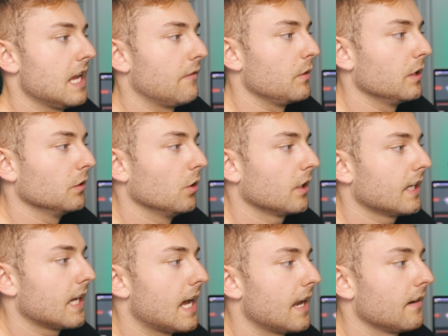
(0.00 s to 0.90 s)
if we look
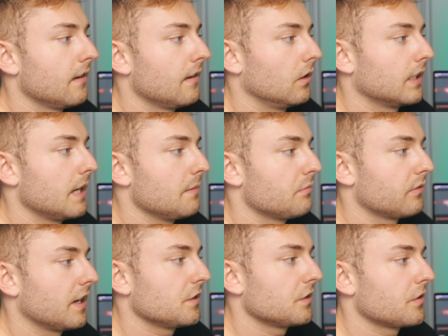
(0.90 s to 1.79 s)
at, Okay,
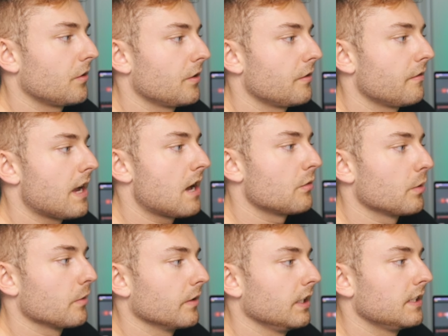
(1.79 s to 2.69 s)
price turned around.
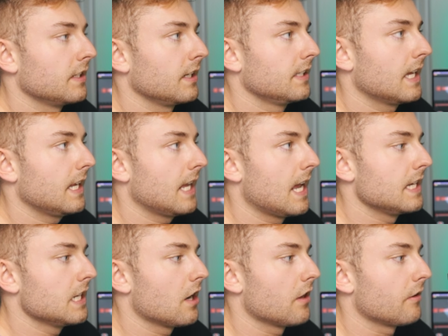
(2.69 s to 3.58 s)
We really didn't get
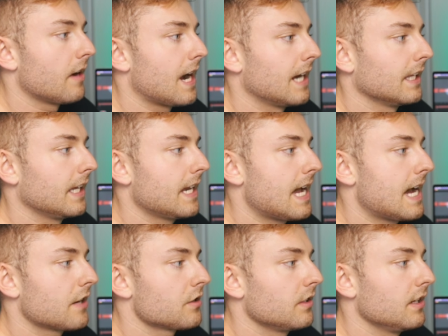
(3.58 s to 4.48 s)
any other highlight
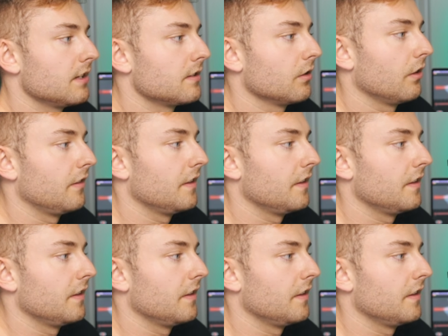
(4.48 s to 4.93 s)
action until